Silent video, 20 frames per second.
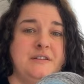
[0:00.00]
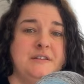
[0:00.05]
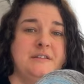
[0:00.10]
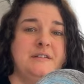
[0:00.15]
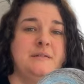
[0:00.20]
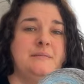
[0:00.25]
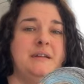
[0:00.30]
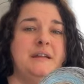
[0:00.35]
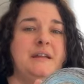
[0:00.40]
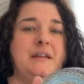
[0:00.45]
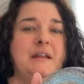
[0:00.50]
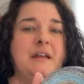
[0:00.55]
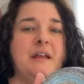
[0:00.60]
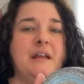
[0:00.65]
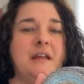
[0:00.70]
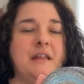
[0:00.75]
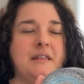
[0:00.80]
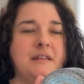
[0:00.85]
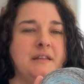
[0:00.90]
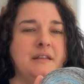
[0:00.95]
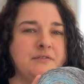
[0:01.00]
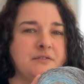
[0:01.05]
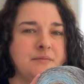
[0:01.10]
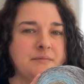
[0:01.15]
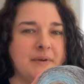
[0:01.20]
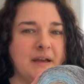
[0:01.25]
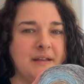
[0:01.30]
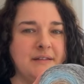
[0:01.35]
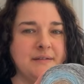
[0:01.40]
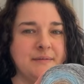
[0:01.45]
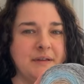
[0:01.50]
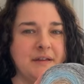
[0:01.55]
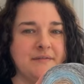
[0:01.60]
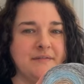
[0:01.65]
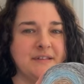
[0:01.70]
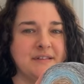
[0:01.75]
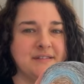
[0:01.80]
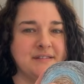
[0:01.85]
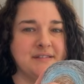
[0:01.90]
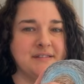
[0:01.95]
to me. This reminds me of
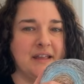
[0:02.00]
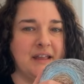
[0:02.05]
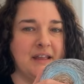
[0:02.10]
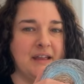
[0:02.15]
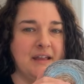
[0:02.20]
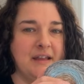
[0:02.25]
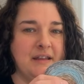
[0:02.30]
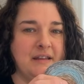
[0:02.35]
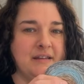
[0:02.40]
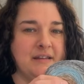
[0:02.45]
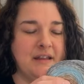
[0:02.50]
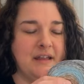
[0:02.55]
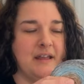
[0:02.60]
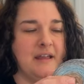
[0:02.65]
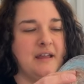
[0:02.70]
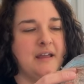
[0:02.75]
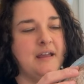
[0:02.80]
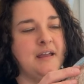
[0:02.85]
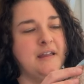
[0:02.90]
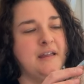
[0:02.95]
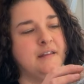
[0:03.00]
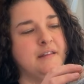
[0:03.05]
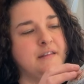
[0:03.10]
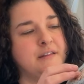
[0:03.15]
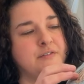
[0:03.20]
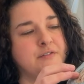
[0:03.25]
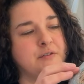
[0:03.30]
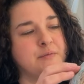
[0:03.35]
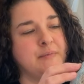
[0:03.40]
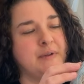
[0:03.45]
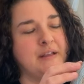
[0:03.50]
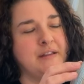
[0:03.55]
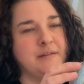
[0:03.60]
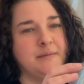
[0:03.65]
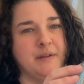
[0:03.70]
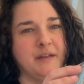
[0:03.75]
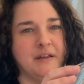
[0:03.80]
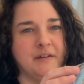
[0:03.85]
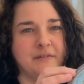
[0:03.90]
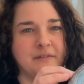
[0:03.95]
the sand and this reminds
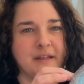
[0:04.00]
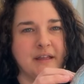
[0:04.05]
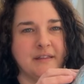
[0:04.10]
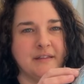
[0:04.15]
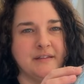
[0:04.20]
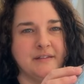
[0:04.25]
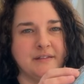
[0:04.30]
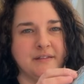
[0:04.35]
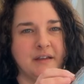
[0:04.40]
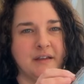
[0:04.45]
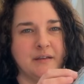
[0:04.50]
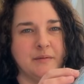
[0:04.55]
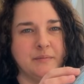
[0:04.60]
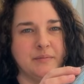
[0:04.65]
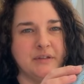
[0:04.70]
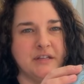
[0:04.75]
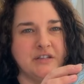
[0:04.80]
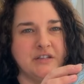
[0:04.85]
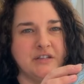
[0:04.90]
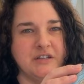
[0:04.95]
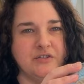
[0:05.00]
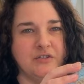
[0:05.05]
me of like the sun bleached